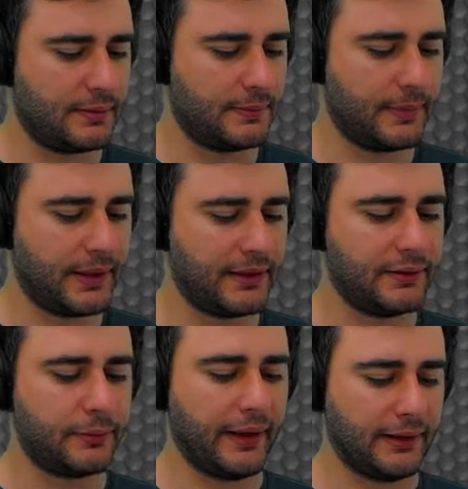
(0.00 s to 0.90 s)
by
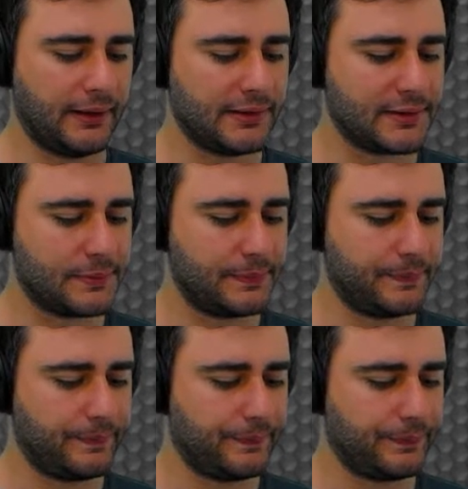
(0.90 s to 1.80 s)
the radius.
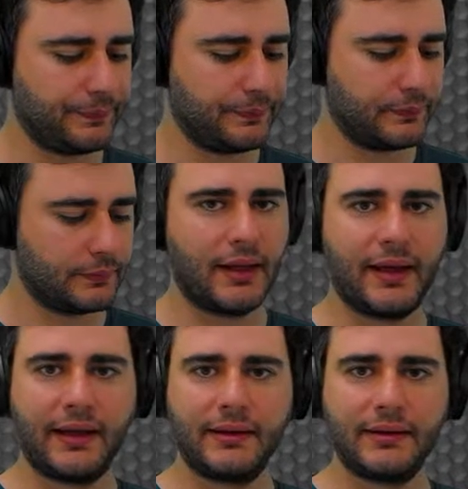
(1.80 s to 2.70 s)

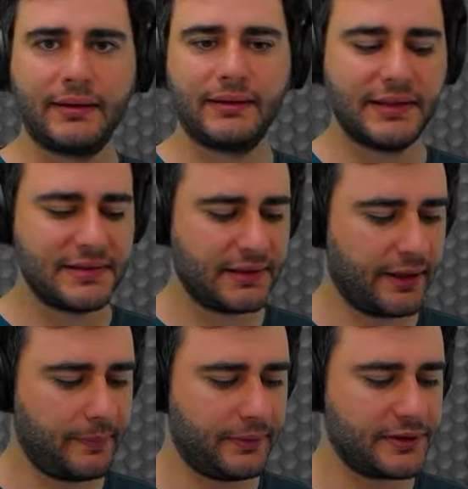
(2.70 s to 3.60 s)
And this
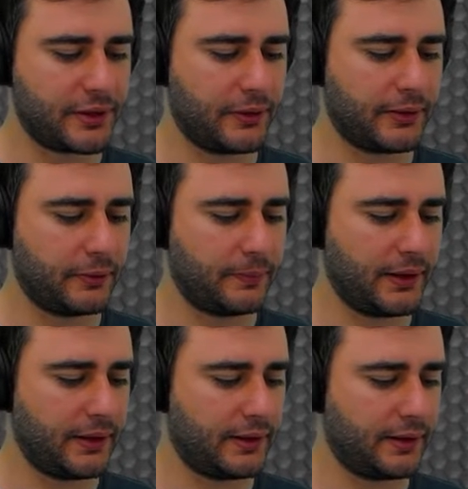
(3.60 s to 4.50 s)
step is going to
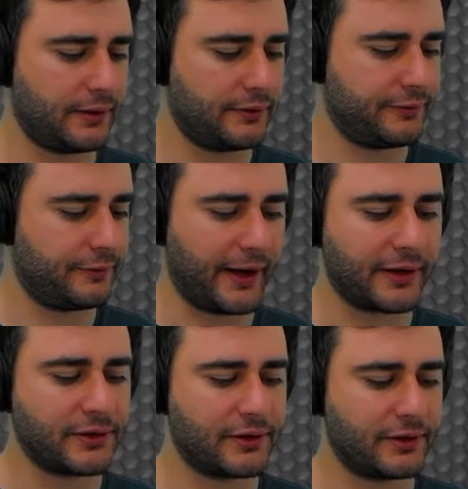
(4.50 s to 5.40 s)
be a
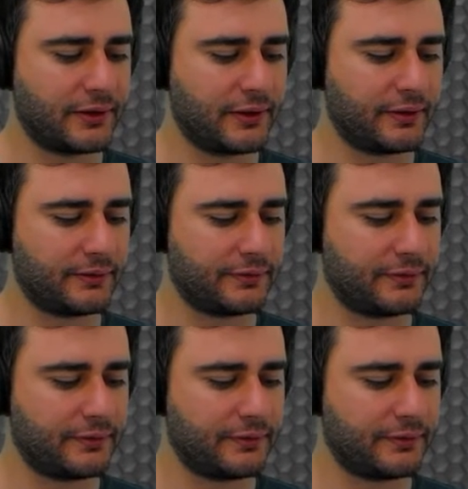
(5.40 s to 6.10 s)
fraction of